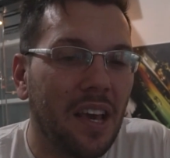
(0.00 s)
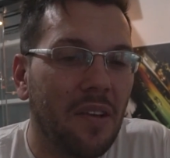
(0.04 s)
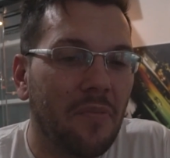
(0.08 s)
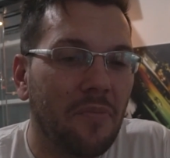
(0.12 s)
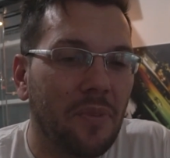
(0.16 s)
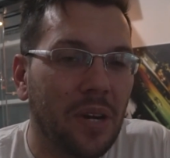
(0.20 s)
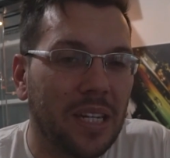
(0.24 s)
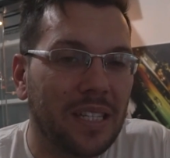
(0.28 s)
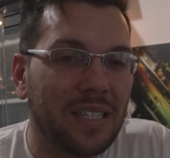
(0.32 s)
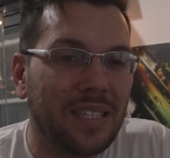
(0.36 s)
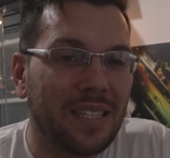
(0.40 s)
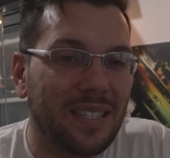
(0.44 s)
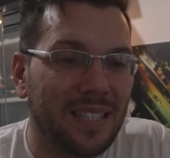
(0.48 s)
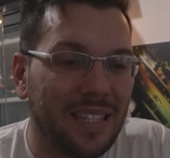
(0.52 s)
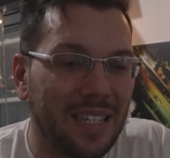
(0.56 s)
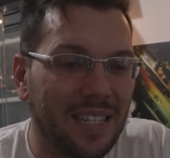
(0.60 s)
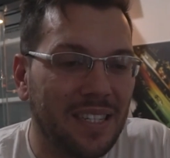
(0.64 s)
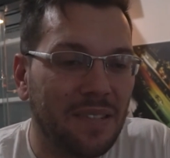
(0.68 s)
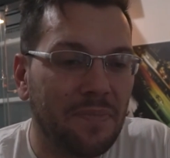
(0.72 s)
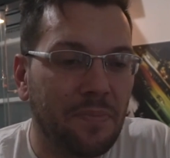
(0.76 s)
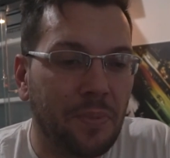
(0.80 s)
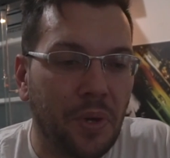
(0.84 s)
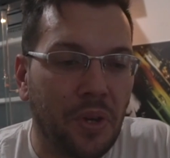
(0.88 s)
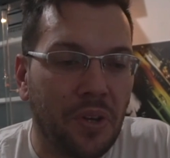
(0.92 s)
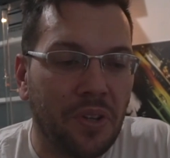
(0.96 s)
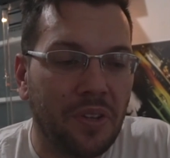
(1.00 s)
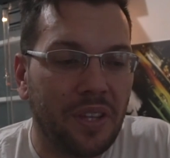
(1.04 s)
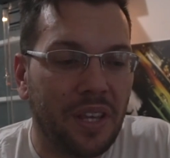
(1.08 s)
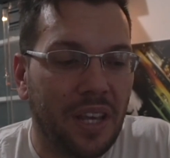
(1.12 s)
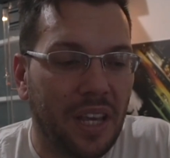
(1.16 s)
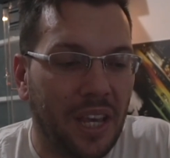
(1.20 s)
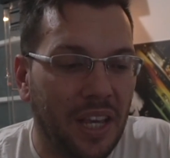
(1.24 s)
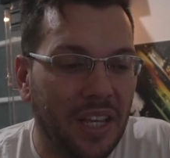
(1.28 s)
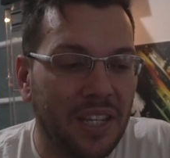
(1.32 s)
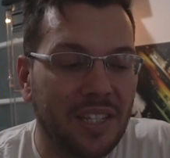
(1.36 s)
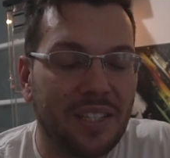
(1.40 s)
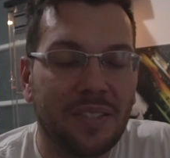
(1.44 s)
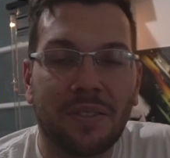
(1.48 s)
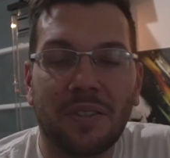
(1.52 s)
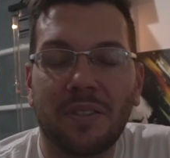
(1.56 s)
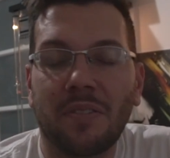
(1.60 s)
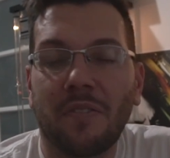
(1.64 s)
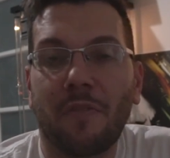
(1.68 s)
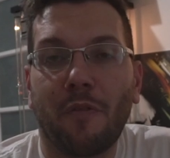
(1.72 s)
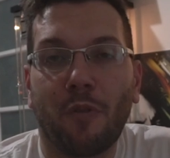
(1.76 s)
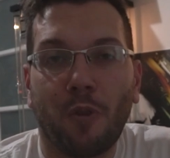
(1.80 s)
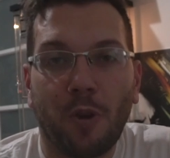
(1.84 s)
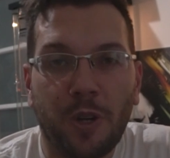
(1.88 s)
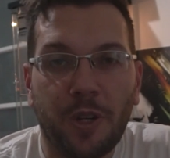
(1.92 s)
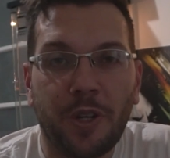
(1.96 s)
But this build is
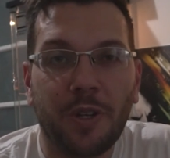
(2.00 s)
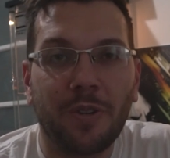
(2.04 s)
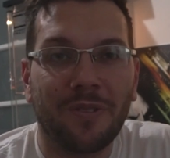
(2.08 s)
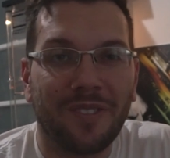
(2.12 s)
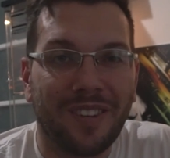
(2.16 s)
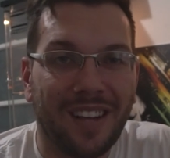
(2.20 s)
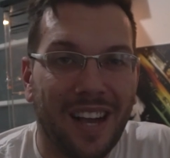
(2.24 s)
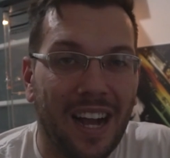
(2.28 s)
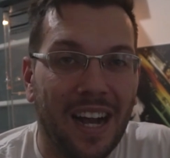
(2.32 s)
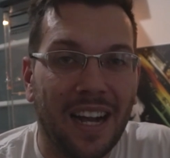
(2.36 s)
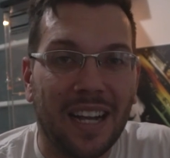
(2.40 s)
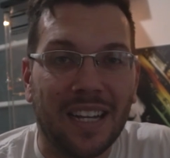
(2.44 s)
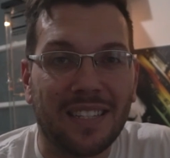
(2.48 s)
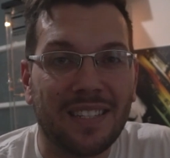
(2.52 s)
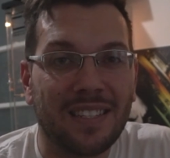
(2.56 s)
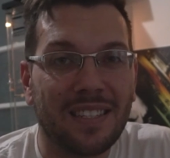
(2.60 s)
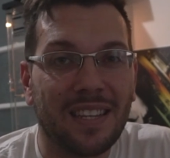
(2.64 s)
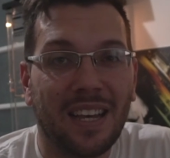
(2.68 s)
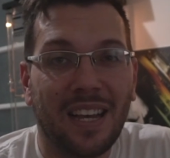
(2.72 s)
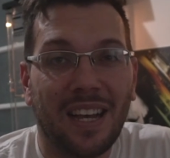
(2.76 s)
for you guys.